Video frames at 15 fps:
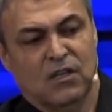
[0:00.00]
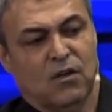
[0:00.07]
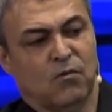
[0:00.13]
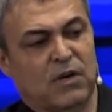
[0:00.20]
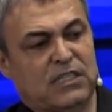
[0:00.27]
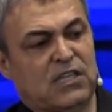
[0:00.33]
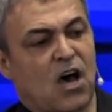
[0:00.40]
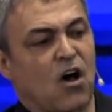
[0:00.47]

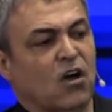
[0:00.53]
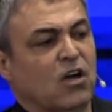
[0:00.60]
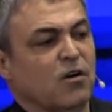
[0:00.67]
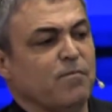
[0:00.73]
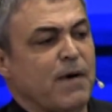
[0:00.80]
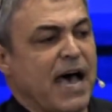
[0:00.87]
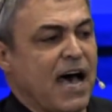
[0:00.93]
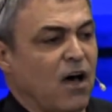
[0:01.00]
we talk
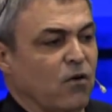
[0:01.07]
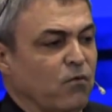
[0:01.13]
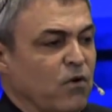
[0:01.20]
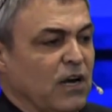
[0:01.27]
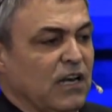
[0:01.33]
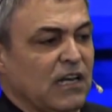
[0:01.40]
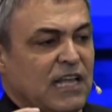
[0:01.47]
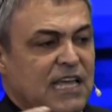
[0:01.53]
about
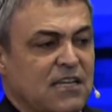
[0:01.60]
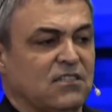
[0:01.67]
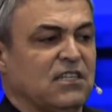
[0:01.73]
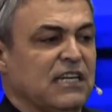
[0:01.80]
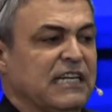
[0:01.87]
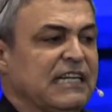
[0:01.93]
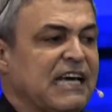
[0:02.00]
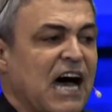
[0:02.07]

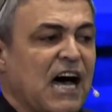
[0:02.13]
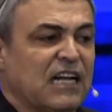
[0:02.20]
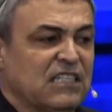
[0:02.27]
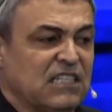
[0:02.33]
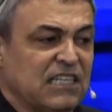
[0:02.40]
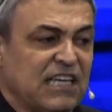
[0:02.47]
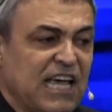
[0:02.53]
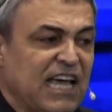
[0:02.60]
releasing
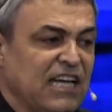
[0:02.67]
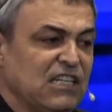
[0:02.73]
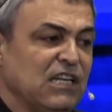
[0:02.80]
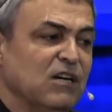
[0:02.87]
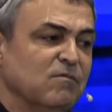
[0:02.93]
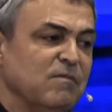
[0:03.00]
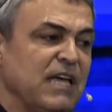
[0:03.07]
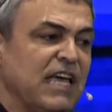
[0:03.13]
God's
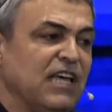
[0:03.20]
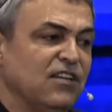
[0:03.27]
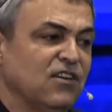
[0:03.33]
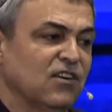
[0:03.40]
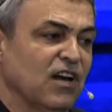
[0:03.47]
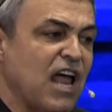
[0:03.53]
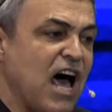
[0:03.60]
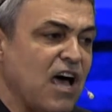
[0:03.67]
kingdom in your
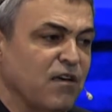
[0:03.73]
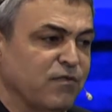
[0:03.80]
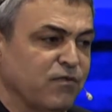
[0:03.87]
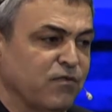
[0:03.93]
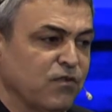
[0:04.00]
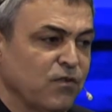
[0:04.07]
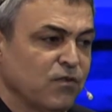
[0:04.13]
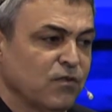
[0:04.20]
life,